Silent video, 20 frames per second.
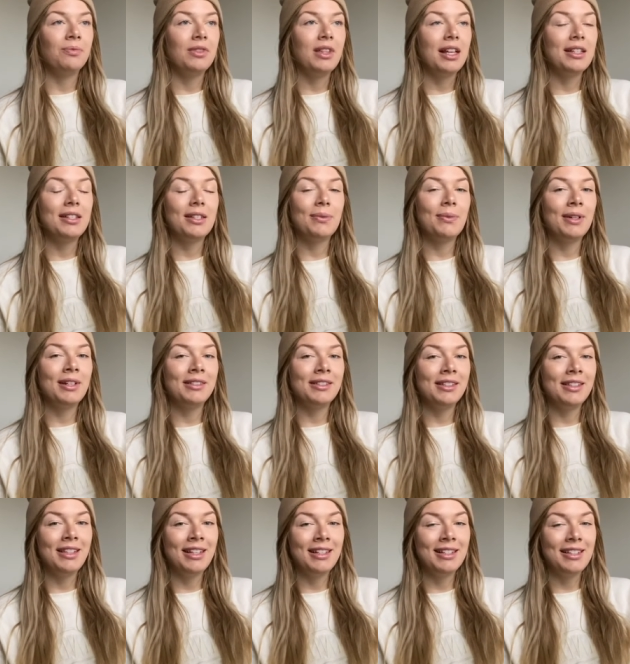that's just one of the
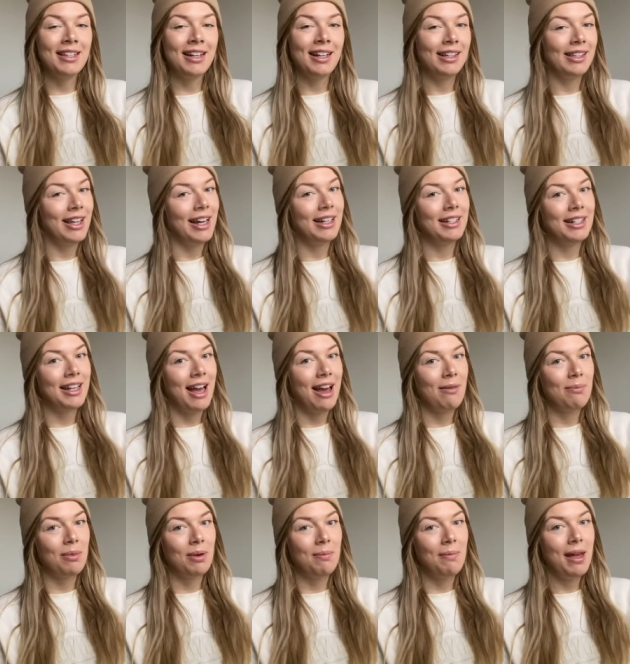things that I like to
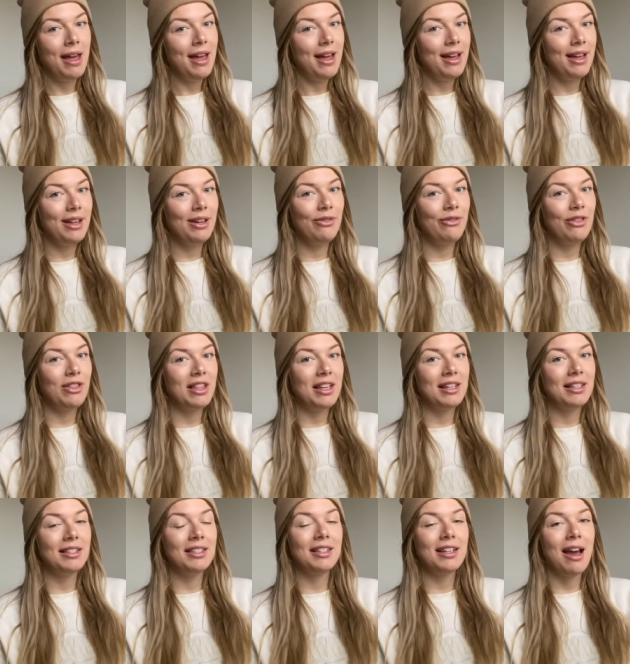have prepared for
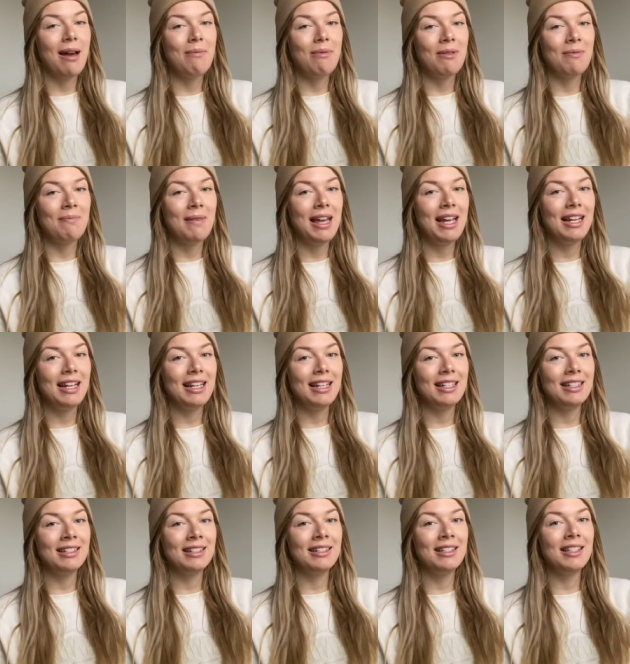these type of
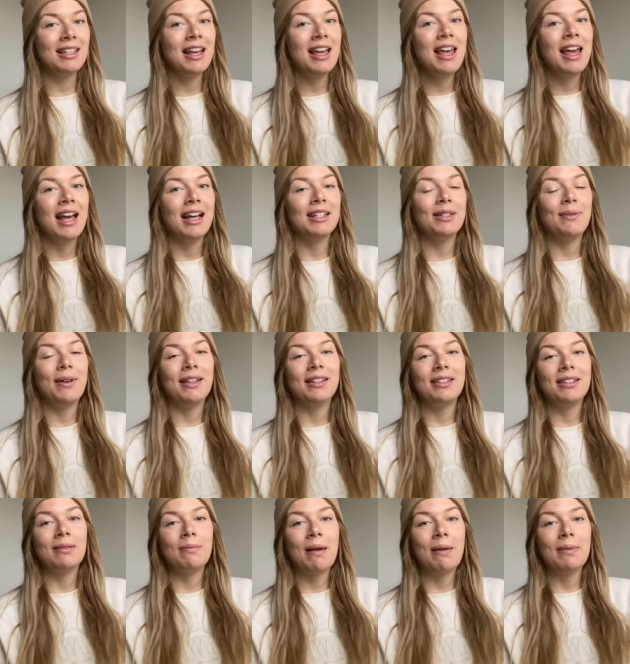meetings, as well
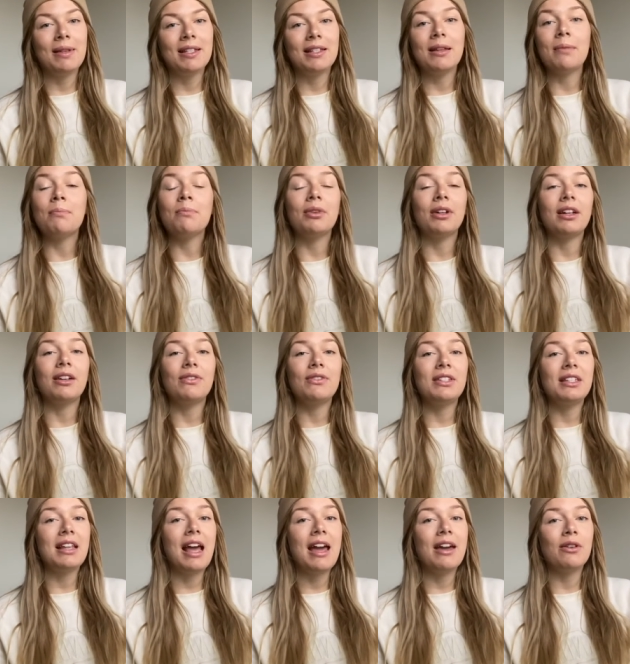as maybe some brief
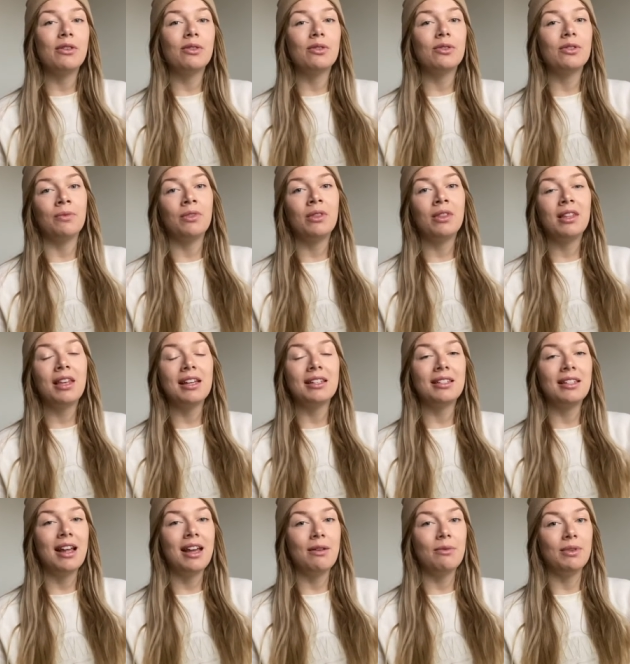sales.
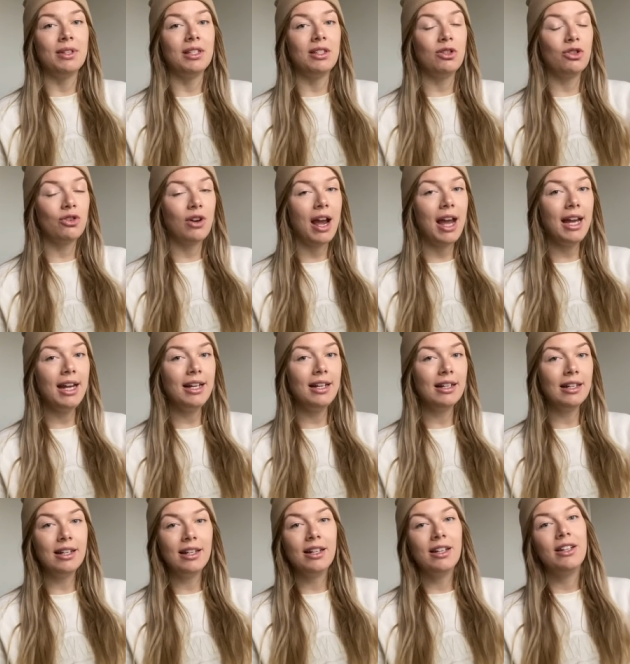Yesterday was trade,
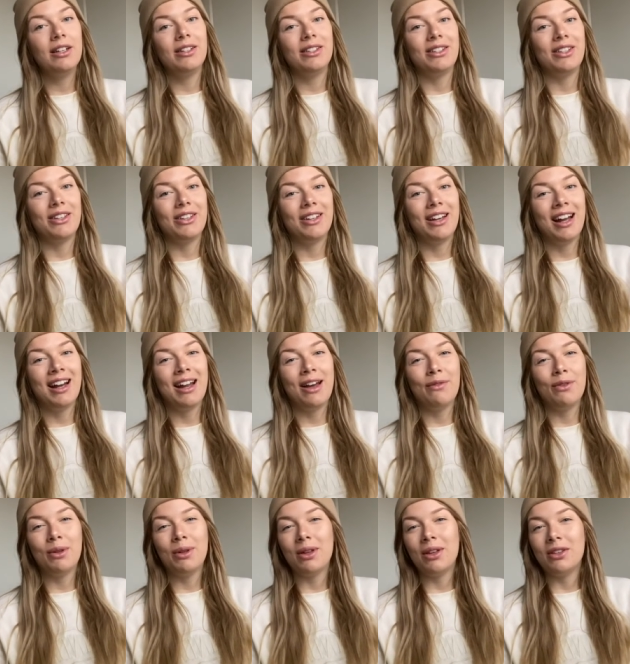so you kind of have
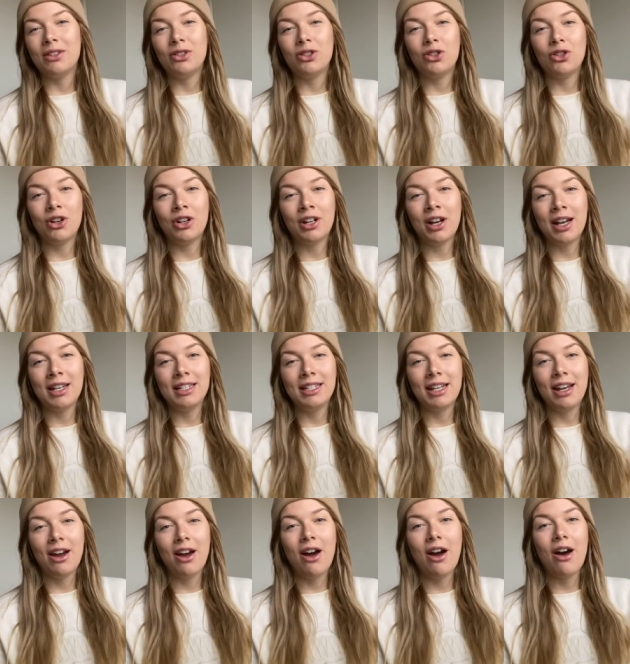a strong
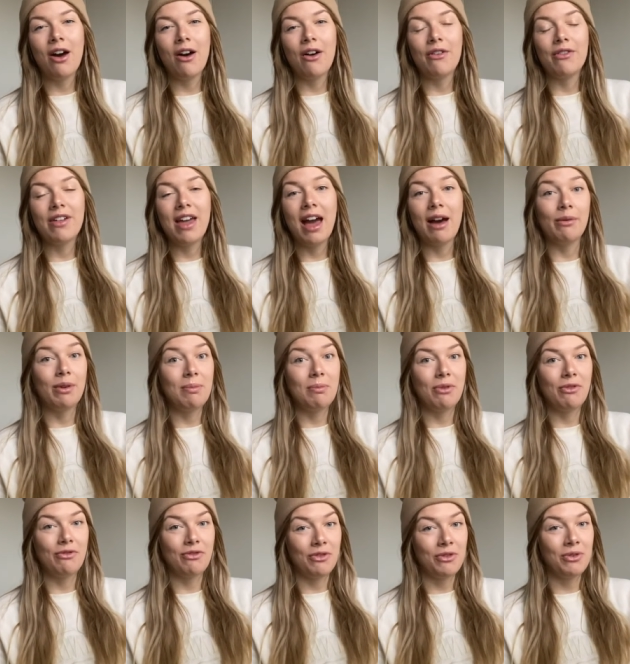idea of how we
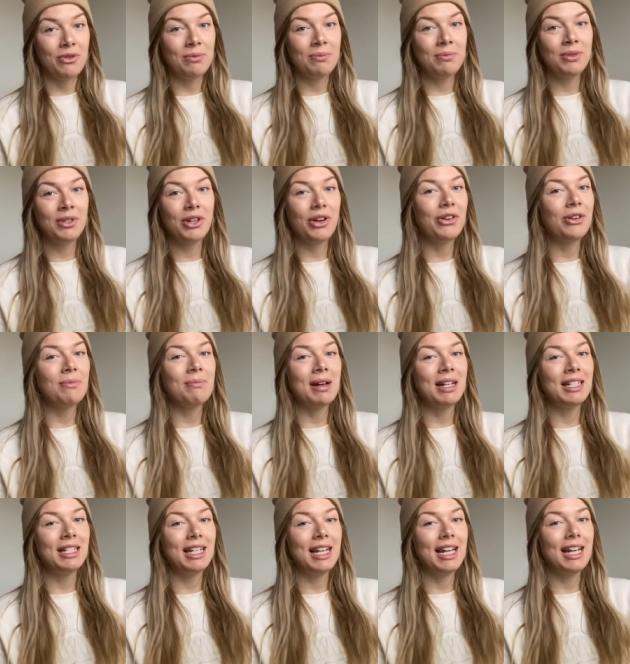performed on a
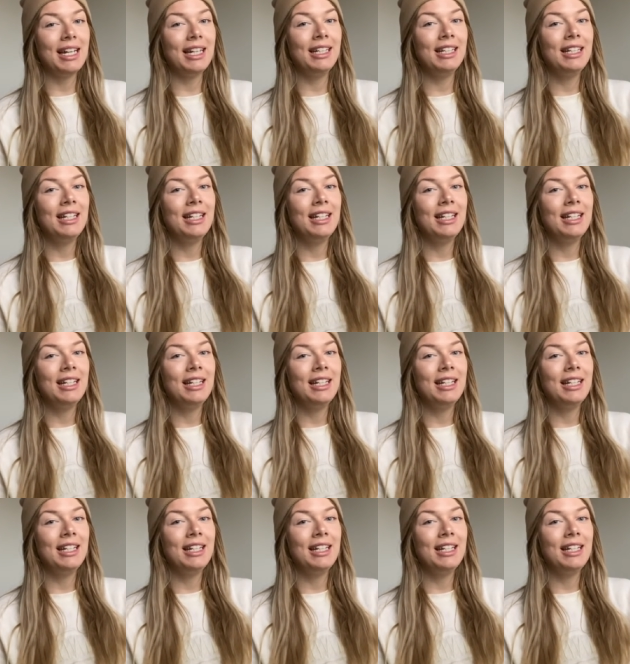Monday